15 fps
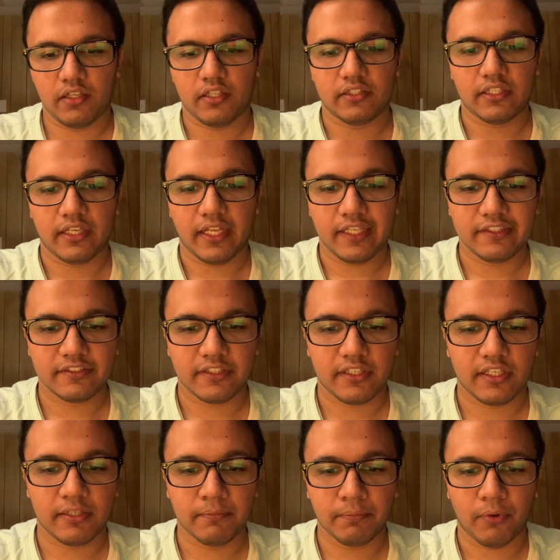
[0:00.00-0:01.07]
The next
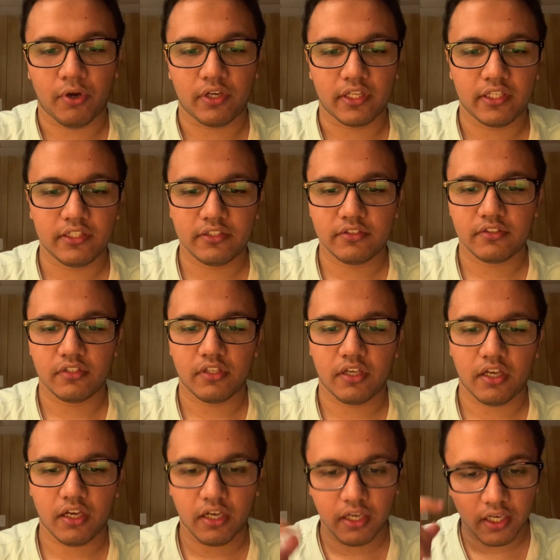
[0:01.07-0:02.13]
important
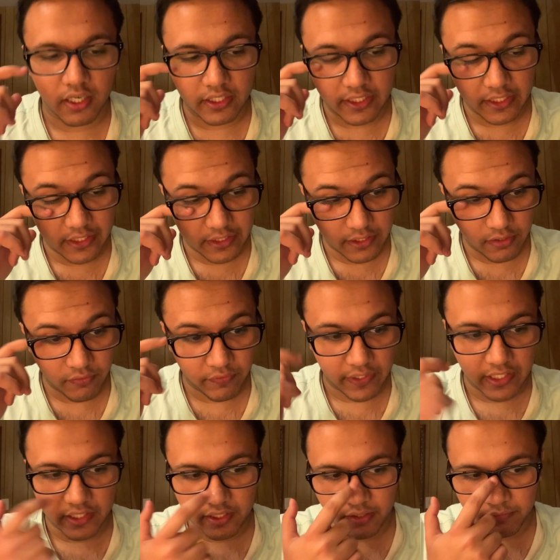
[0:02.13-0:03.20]
key term when
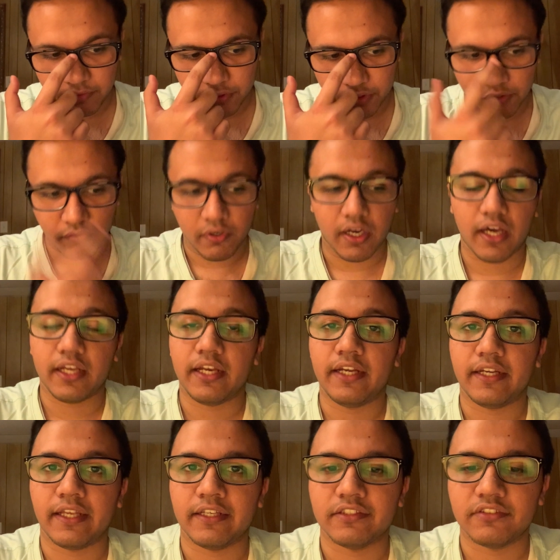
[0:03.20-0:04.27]
it comes to
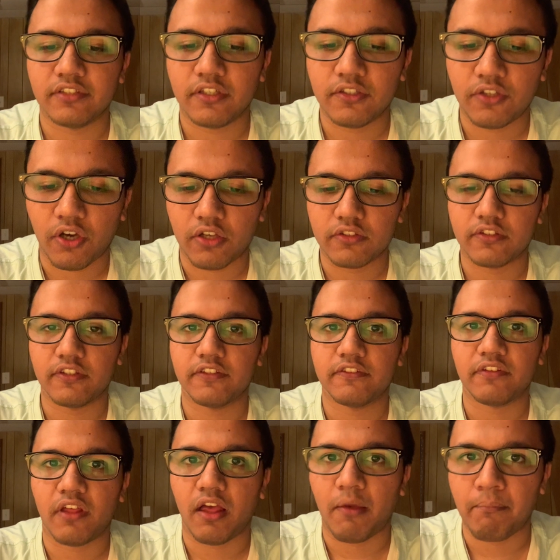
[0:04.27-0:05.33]
unintentional torts is
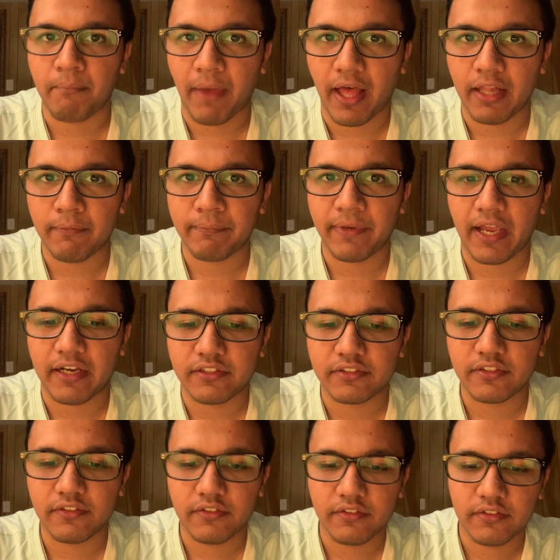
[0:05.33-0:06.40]

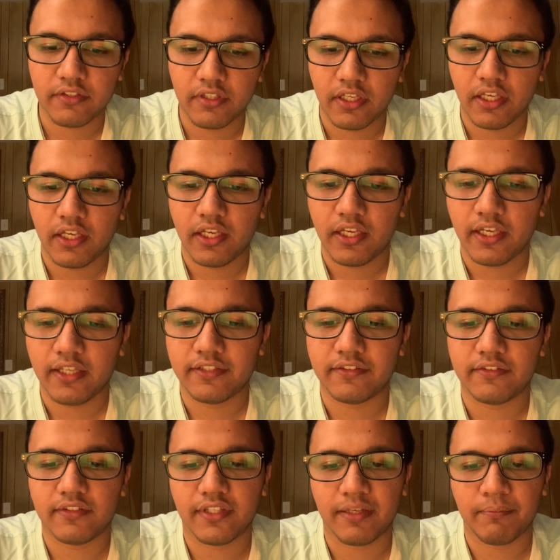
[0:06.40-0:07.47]
malpractice.
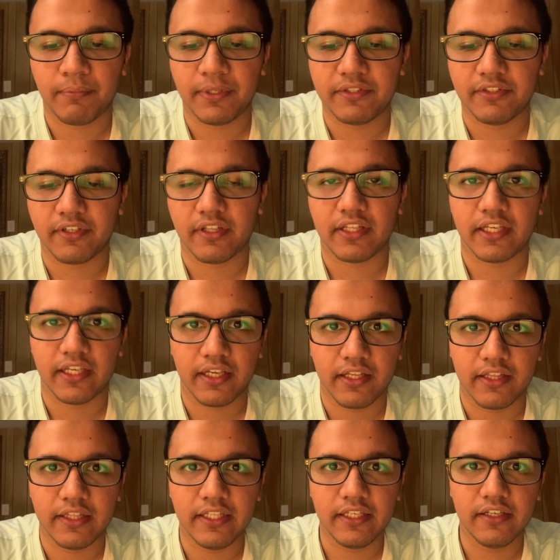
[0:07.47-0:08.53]
It's basically
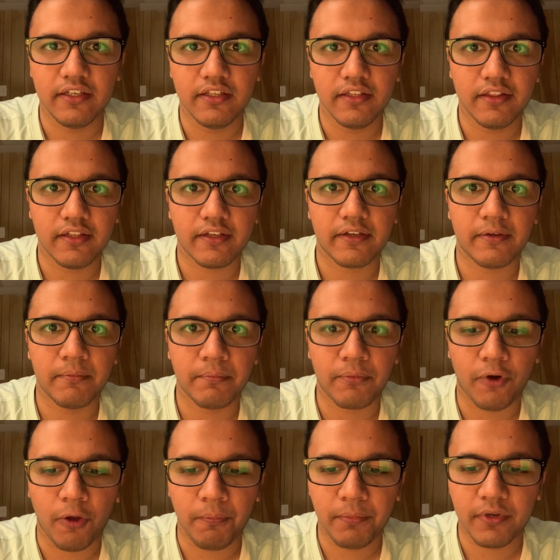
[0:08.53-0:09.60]
illegal,
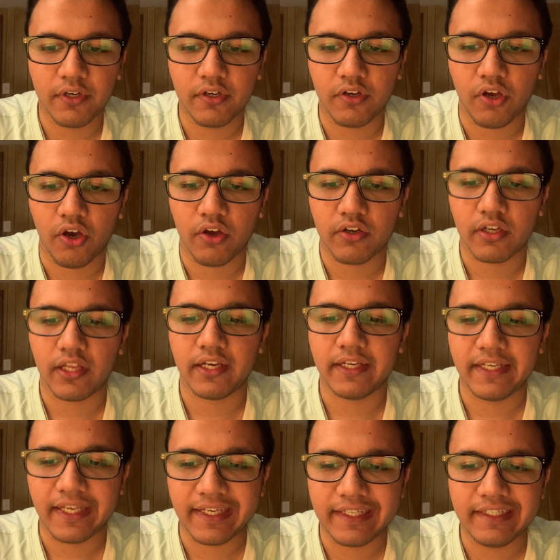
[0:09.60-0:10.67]
improper, or
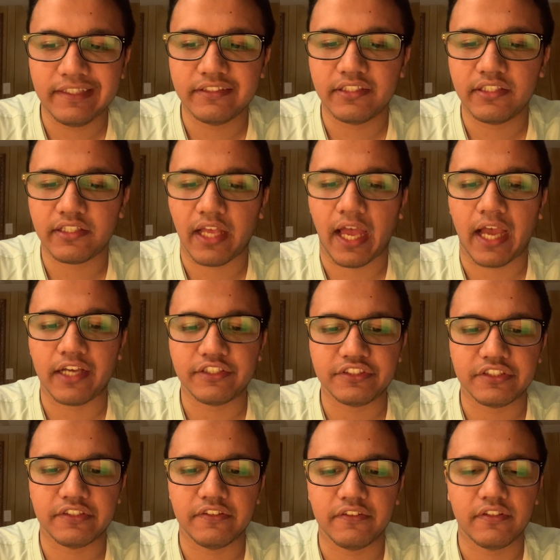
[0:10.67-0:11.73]
negligent
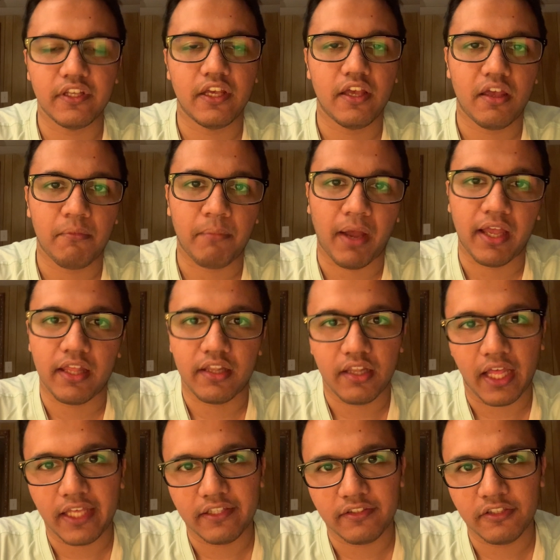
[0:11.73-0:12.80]
actions by a
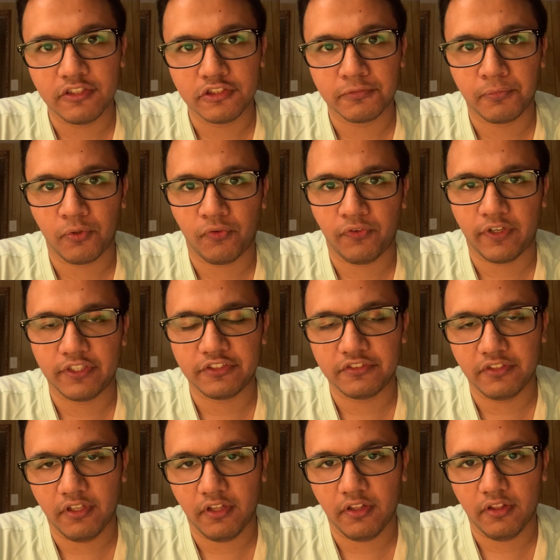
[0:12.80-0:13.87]
licensed
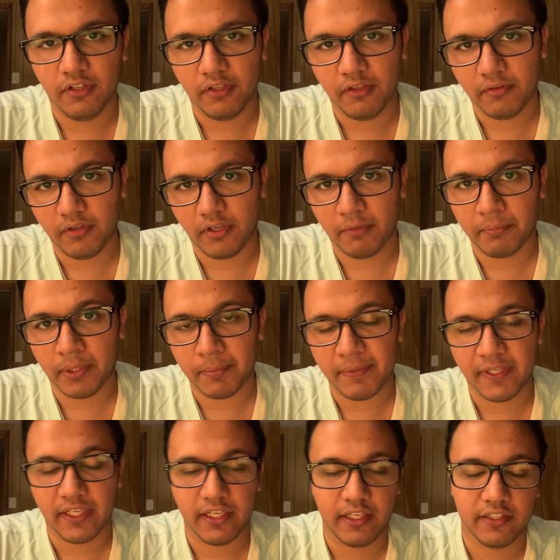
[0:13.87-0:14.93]
professional, or
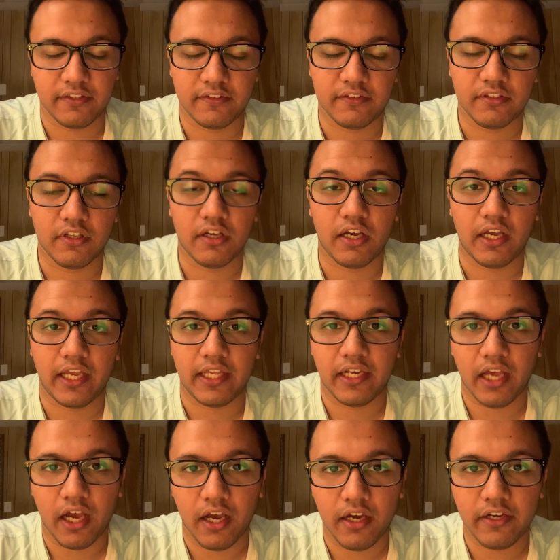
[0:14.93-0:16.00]
maybe it's an
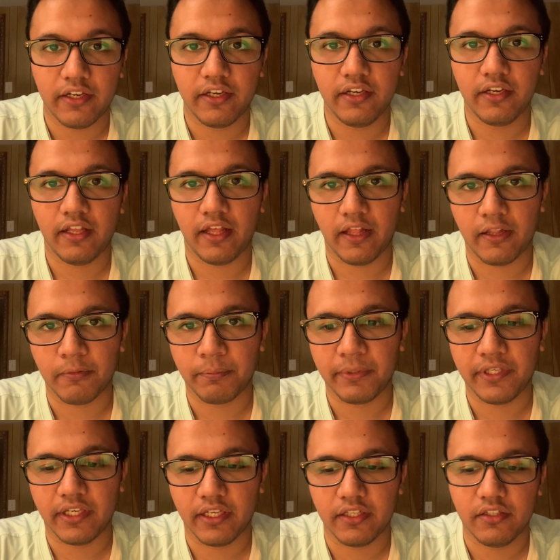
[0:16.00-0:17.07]
RN,
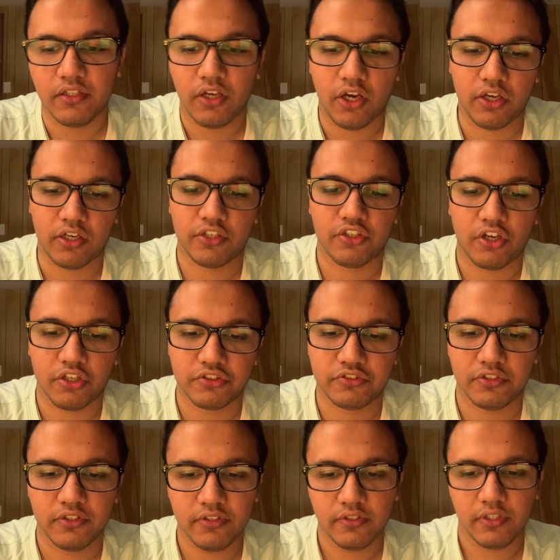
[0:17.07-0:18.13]
LPN, or a
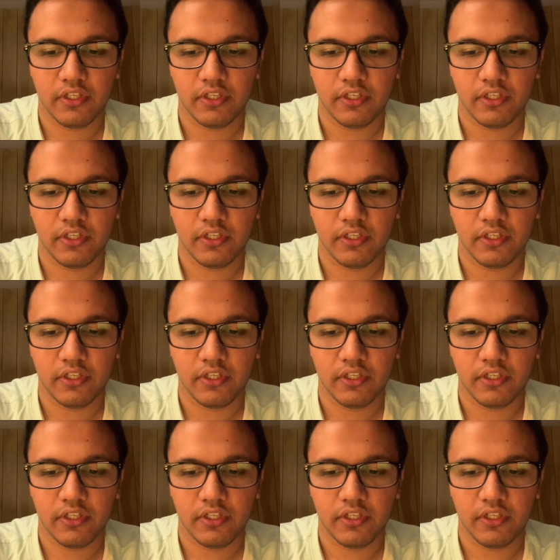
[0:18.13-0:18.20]
doctor.